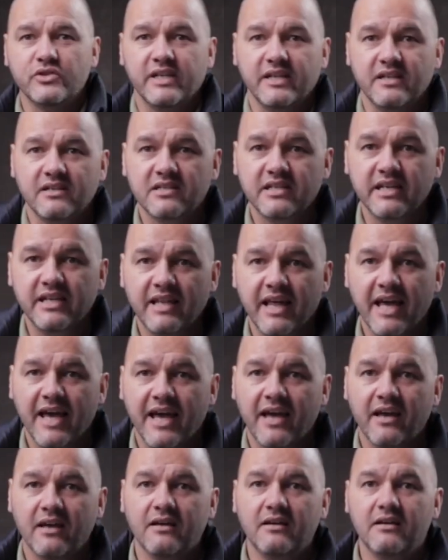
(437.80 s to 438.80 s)
So you can see
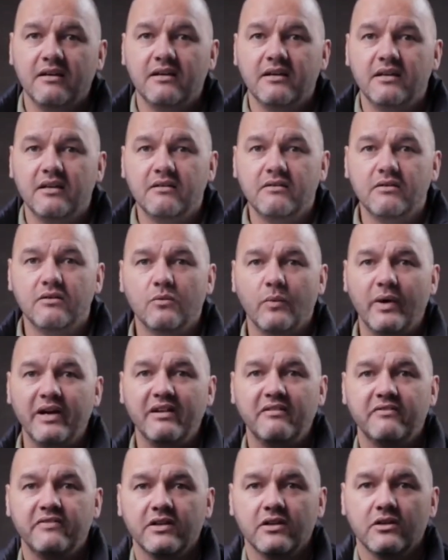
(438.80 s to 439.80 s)
there,
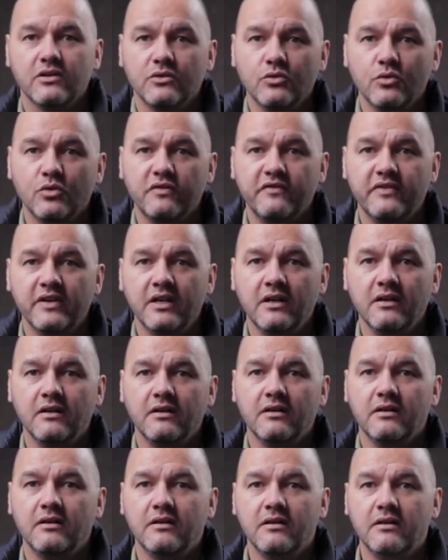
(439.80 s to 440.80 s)
white fill, no fill,
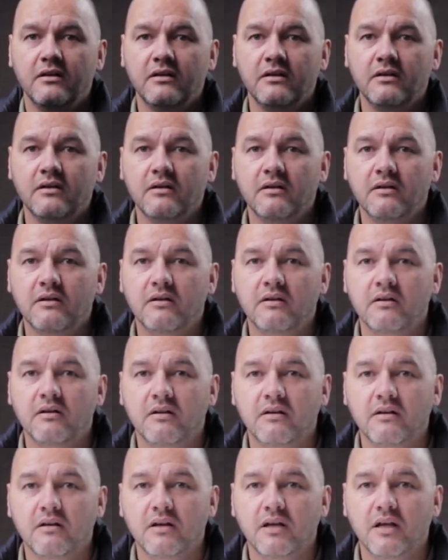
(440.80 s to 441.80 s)

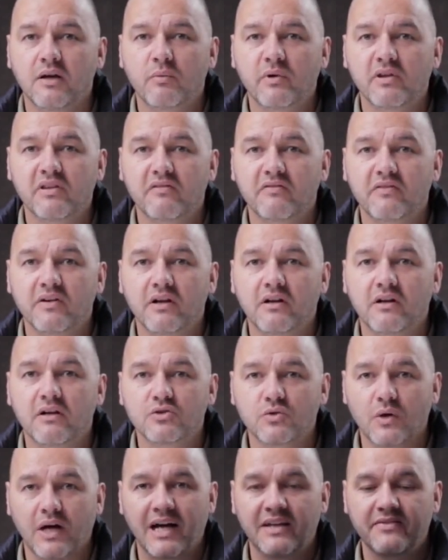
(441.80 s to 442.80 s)
and with a fill.
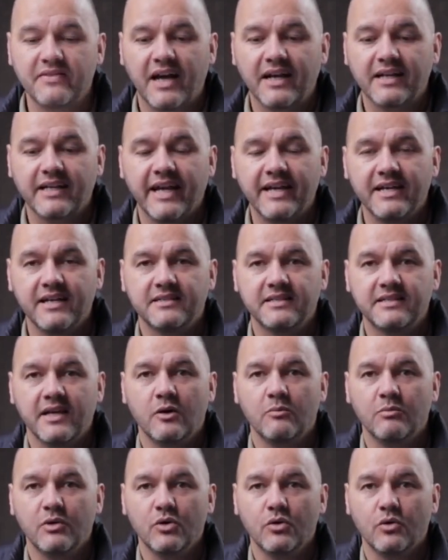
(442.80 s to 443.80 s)
So I had that kind of
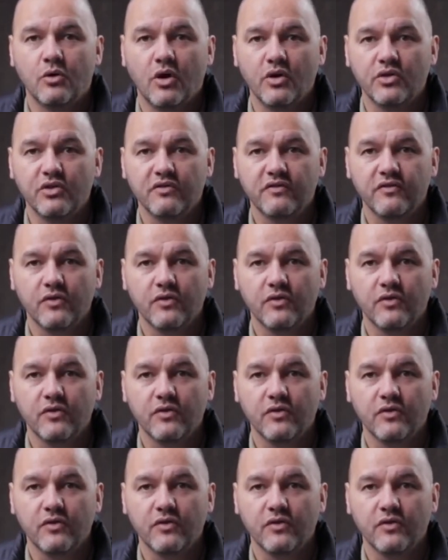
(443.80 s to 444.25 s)
down below on the